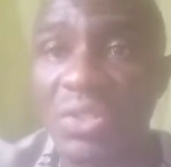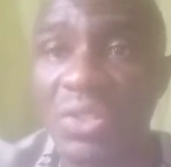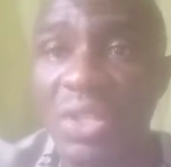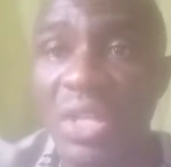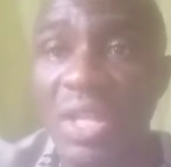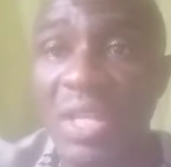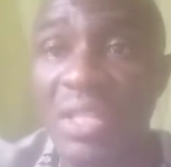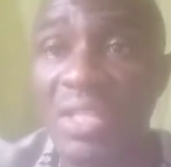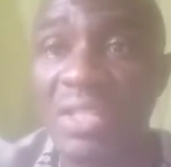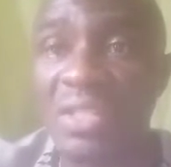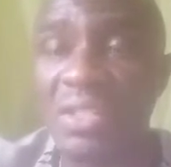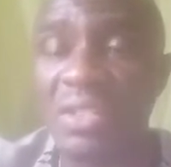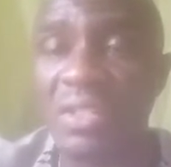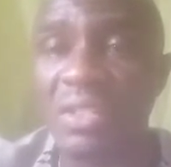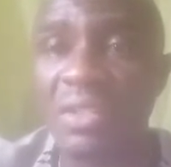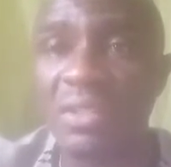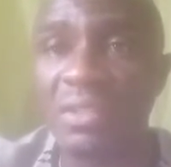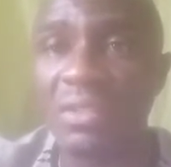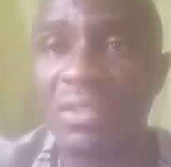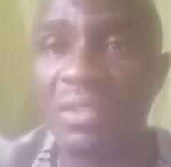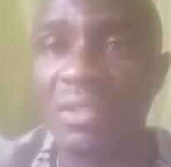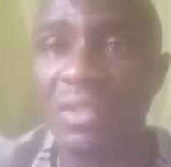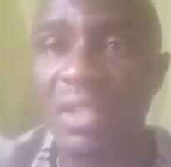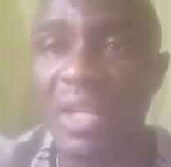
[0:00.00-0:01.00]

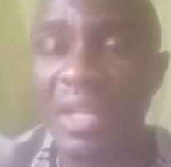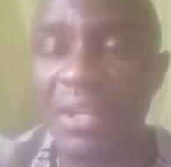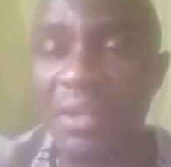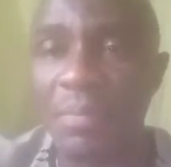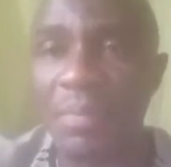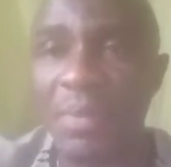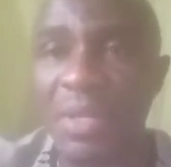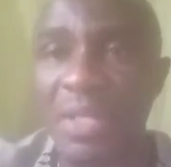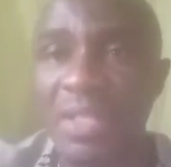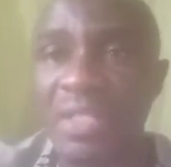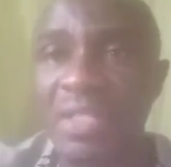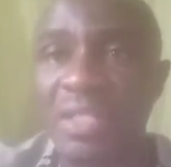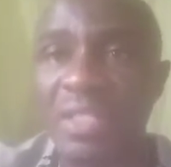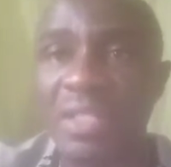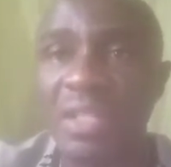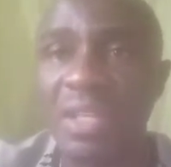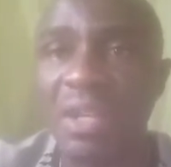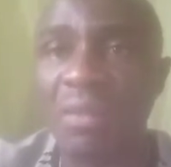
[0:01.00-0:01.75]
8062